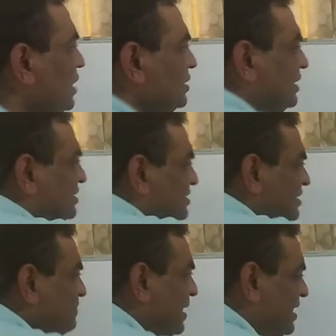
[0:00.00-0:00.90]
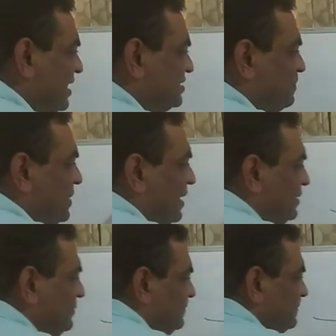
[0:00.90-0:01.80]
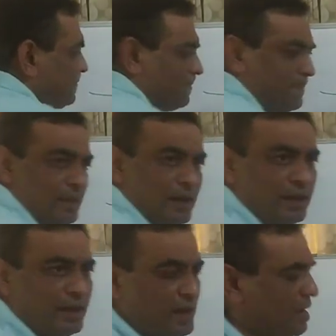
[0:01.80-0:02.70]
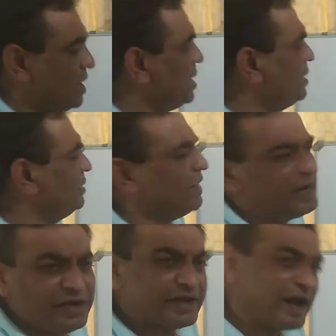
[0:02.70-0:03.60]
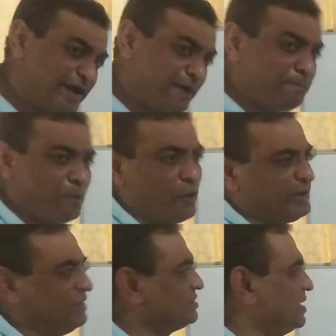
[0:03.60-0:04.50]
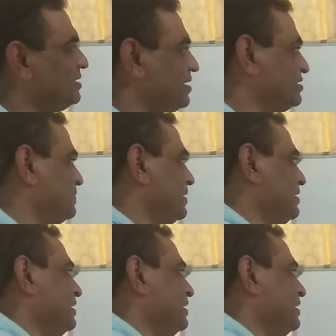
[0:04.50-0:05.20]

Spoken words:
that this is my S-plane, and any random point inside the S-plane,